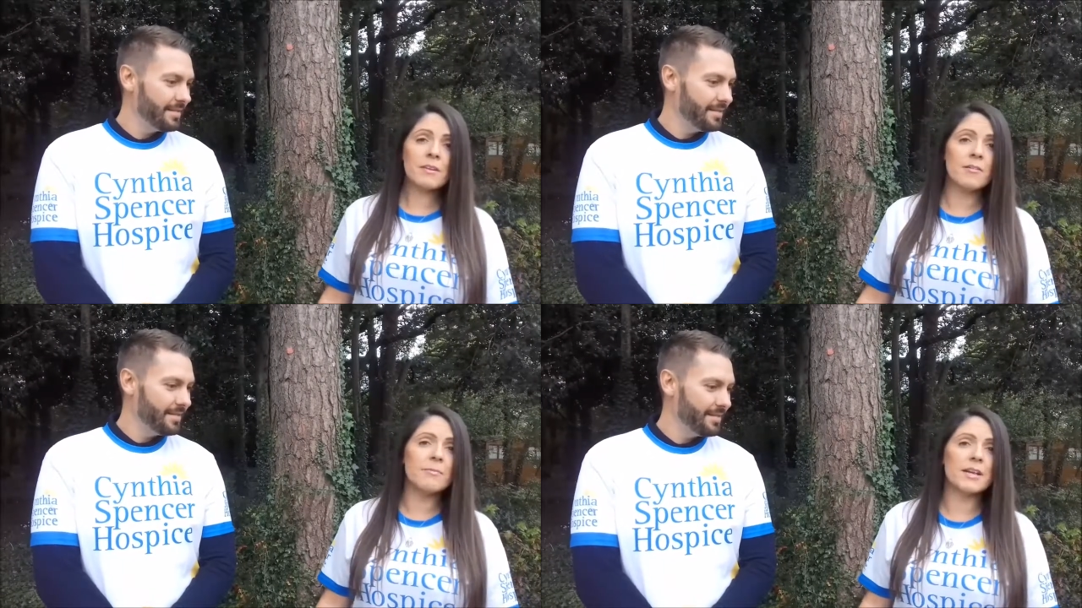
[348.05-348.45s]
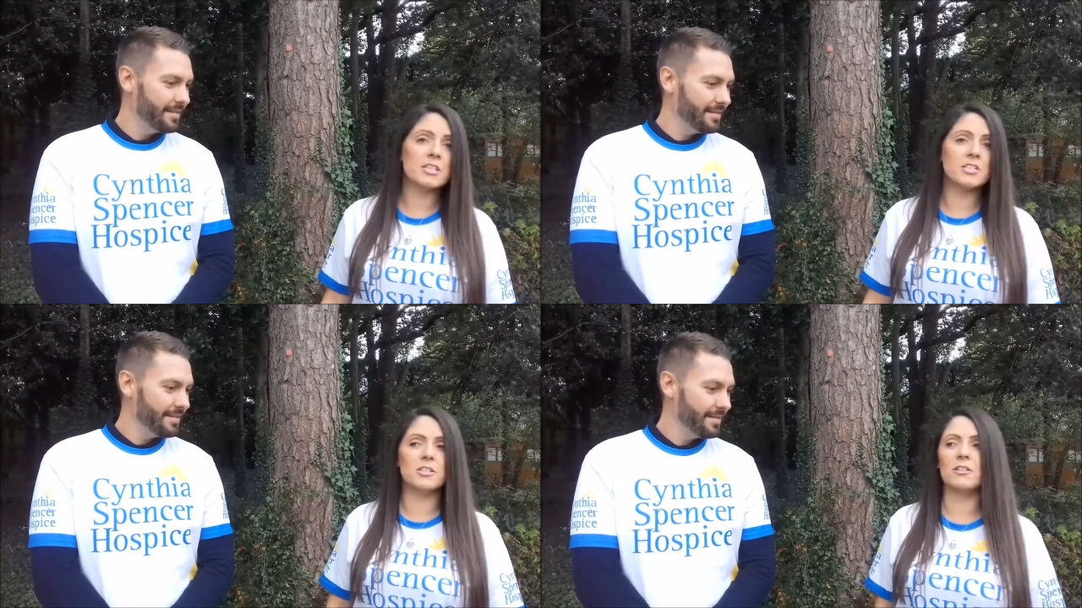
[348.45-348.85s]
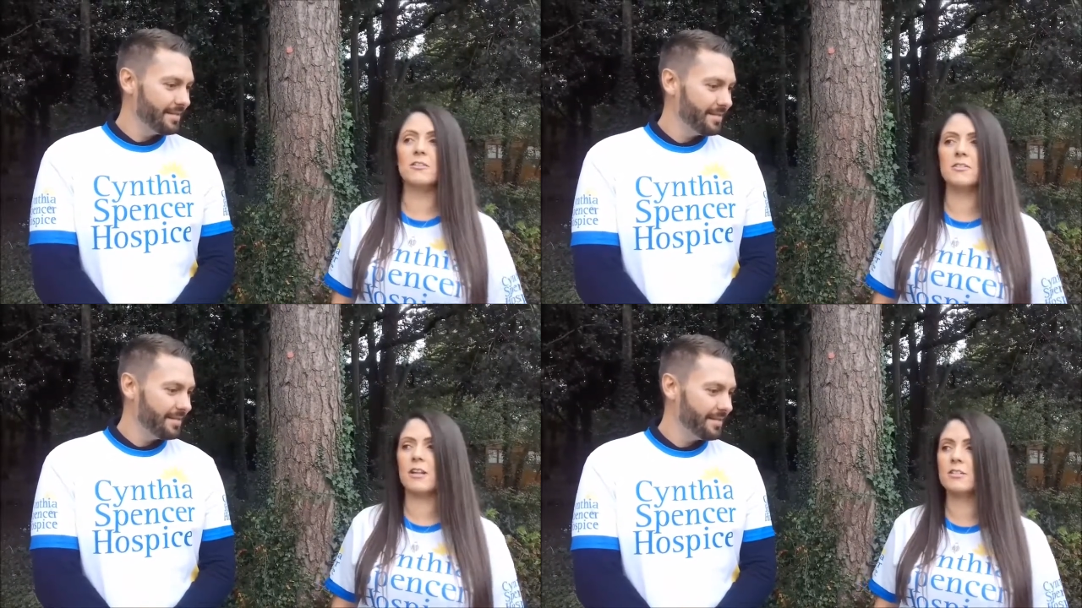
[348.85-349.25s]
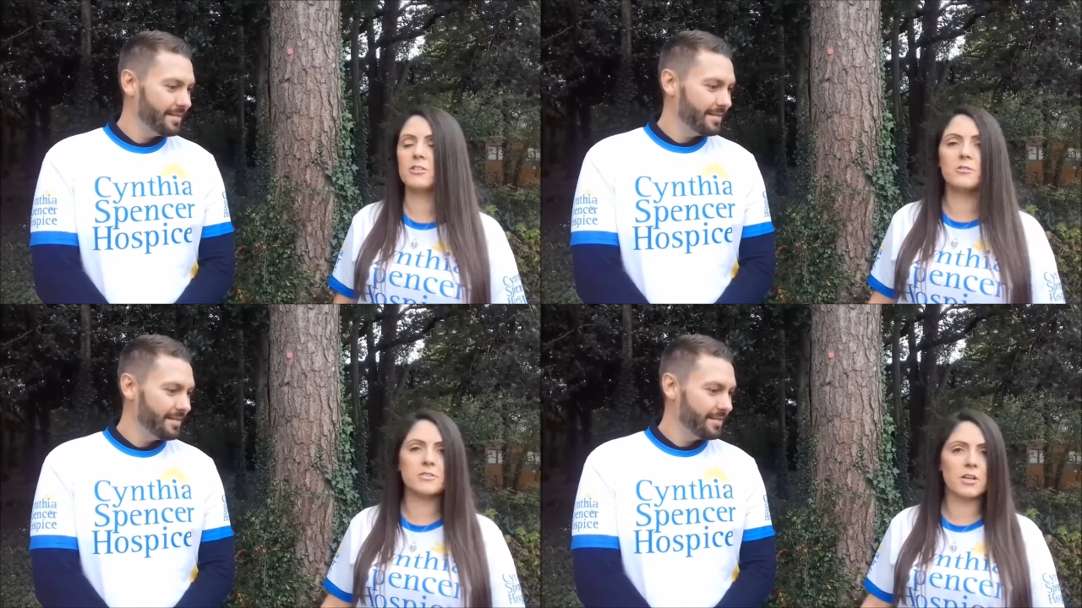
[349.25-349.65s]
Speaker 1: I've managed to lose like
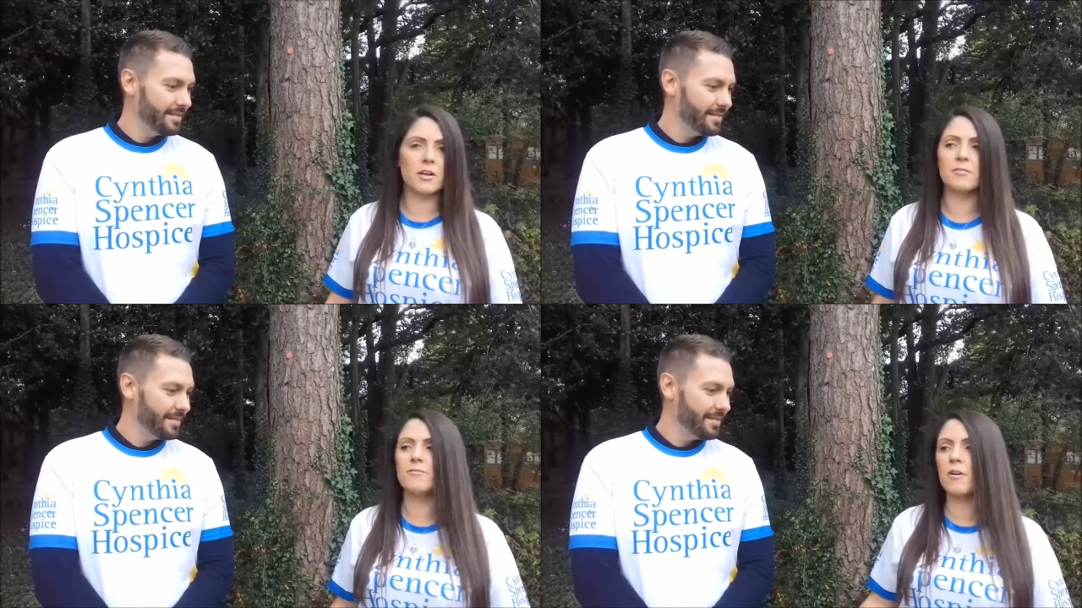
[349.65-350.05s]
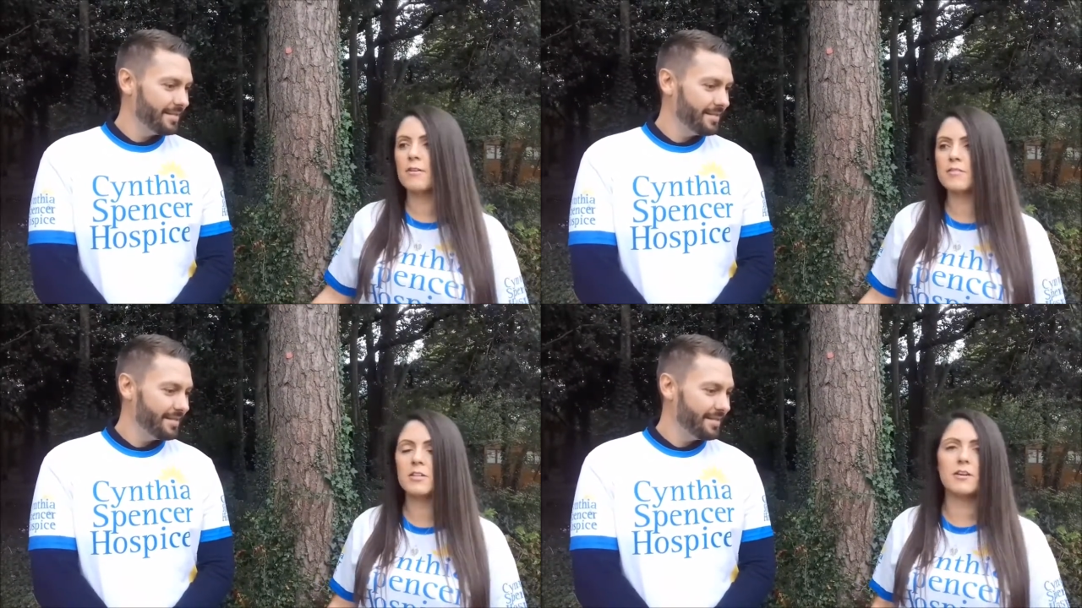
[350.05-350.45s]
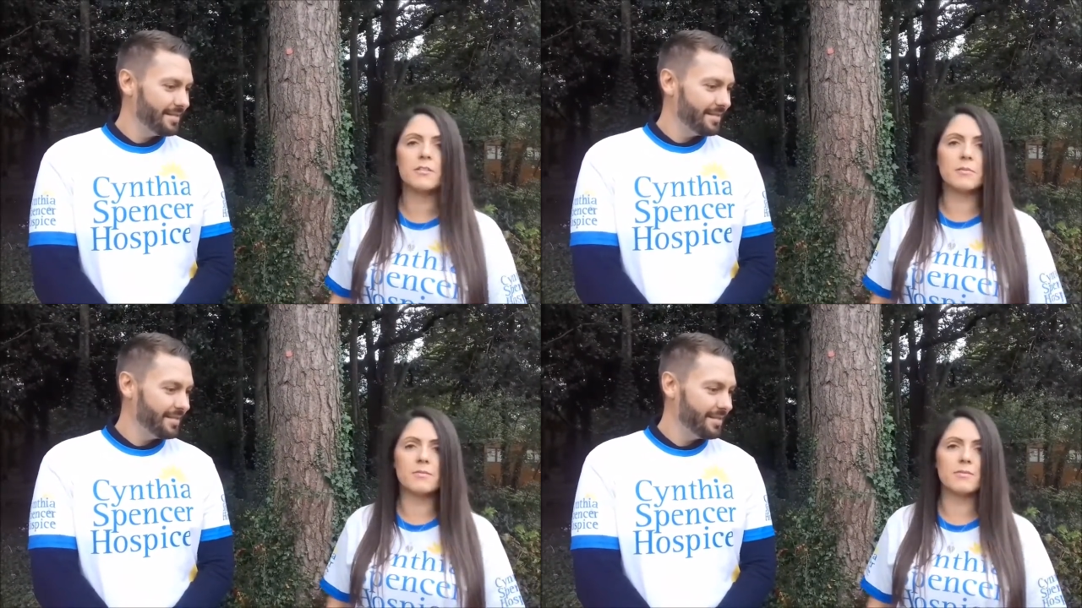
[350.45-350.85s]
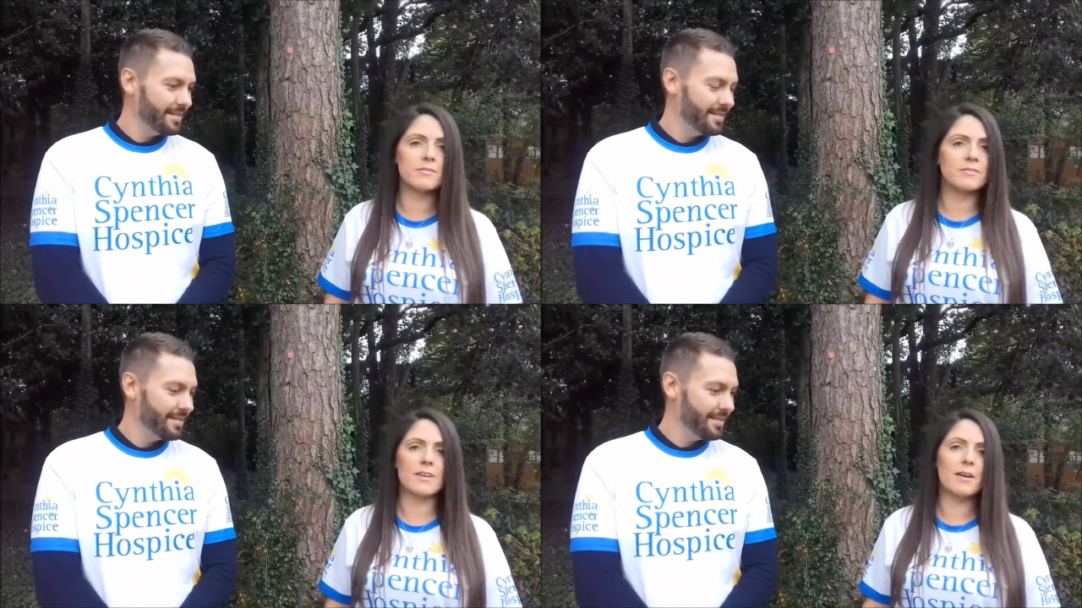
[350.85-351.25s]
two stone, five stone. There was
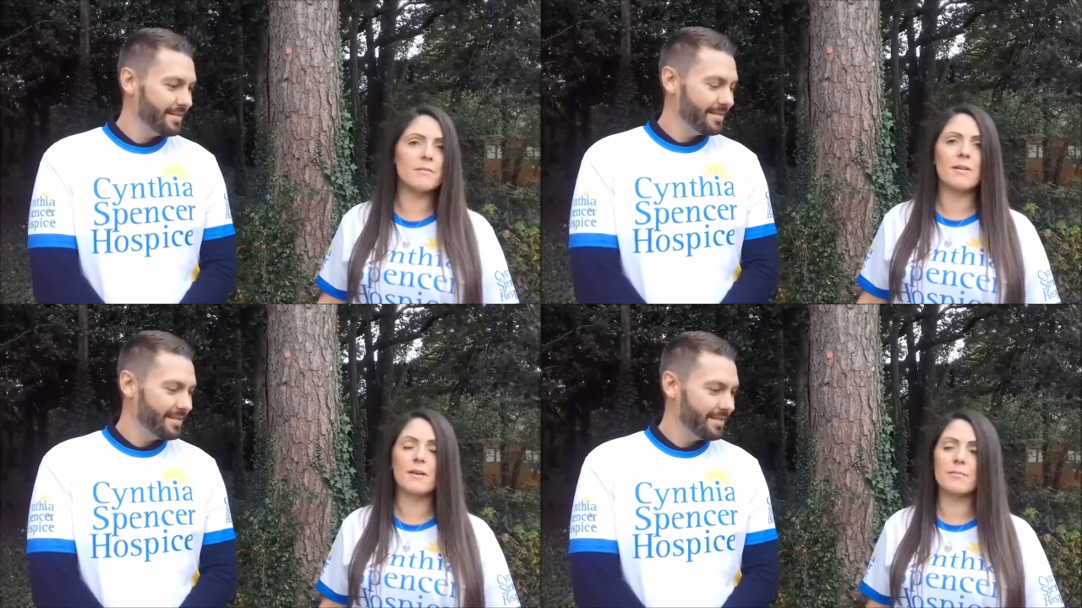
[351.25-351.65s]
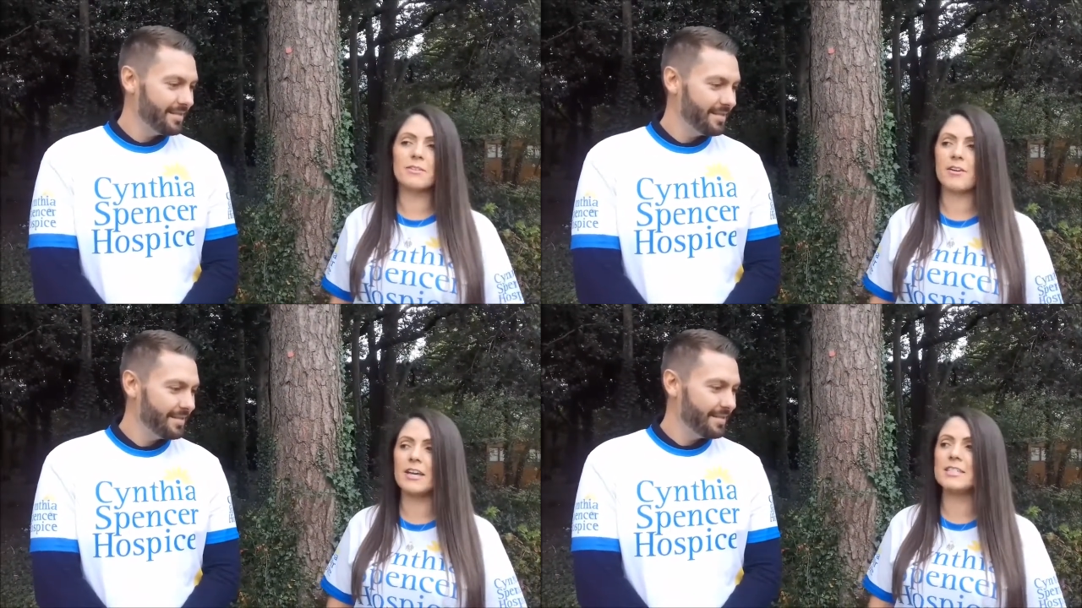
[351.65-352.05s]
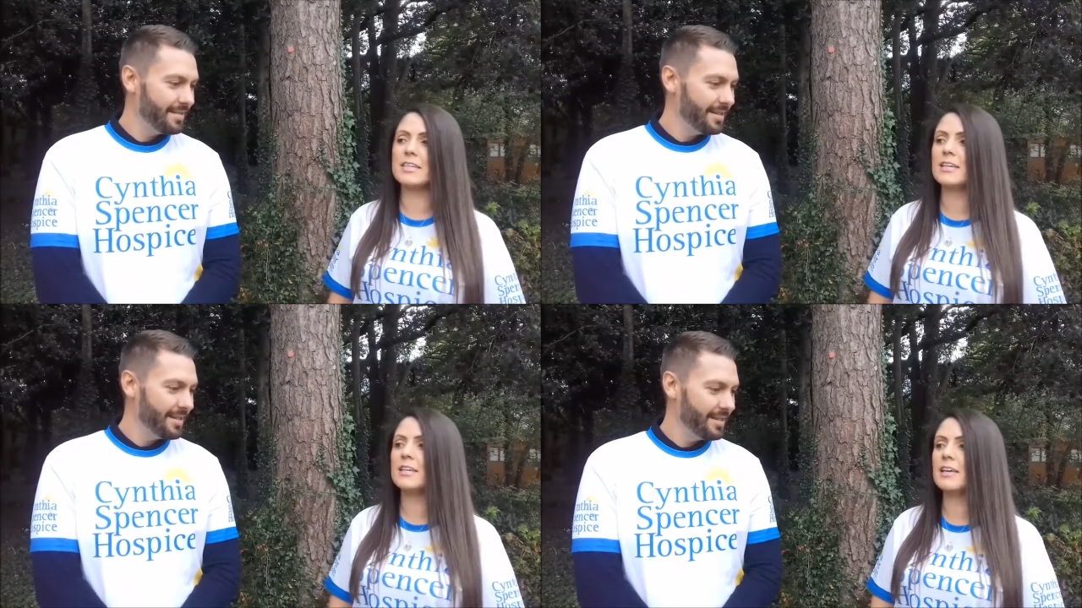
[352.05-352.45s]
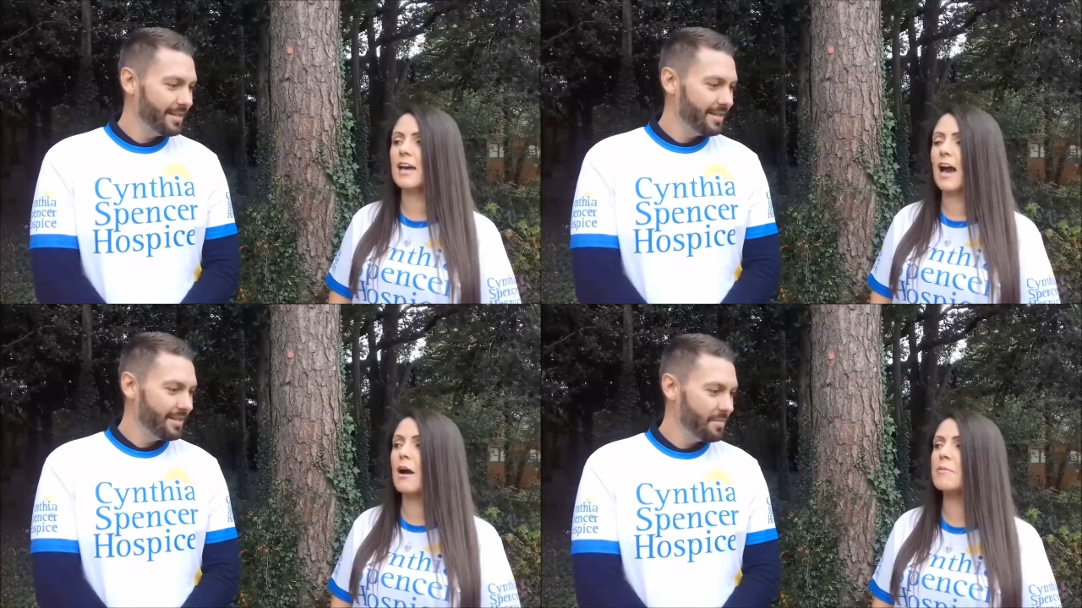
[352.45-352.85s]
it, it was crazy
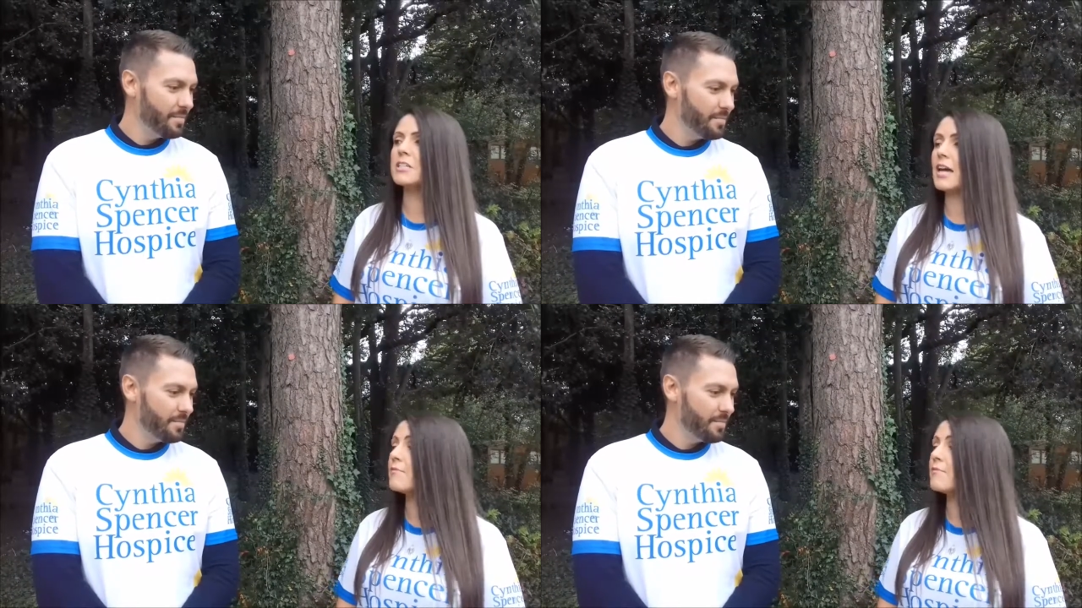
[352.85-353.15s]
how much